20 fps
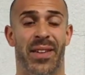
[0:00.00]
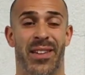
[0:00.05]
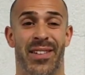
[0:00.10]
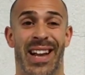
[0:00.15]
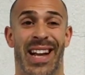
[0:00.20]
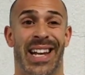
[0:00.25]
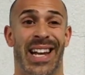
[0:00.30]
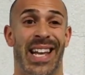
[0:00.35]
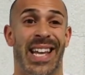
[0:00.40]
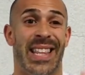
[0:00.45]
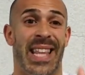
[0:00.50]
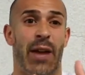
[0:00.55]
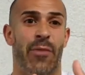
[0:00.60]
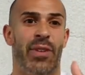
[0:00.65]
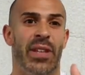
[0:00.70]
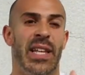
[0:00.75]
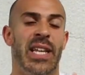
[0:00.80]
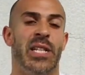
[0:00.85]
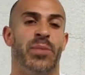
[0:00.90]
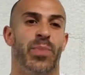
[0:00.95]
you're not gonna get that
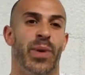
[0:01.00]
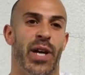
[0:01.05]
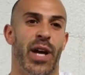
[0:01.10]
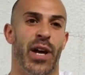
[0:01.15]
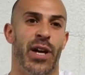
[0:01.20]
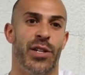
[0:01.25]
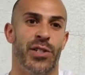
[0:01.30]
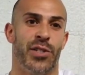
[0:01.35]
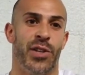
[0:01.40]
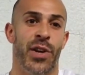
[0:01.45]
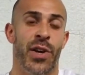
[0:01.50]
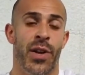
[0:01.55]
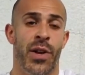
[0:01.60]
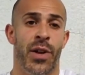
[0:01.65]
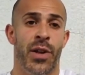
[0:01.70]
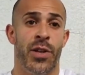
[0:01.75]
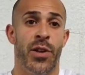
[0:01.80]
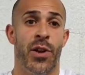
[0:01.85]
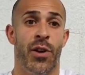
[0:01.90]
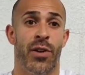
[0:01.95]
release because
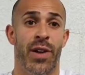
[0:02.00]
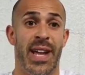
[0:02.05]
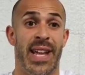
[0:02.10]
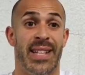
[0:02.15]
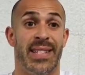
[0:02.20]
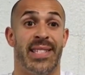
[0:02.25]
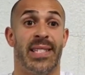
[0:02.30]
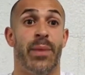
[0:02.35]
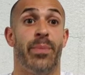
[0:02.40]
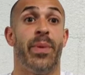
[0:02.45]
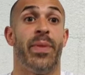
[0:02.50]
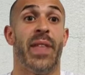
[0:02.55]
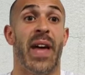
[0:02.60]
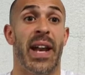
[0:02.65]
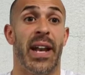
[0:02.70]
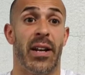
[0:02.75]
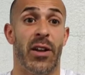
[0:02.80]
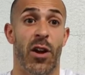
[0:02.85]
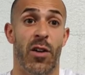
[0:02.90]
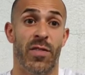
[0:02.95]
you're in
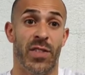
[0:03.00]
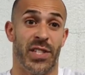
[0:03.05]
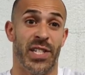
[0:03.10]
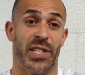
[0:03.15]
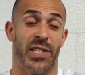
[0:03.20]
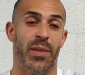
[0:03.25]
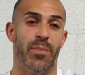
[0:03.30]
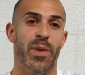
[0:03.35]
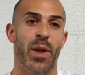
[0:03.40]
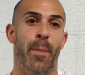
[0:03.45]
sympathetic nervous system.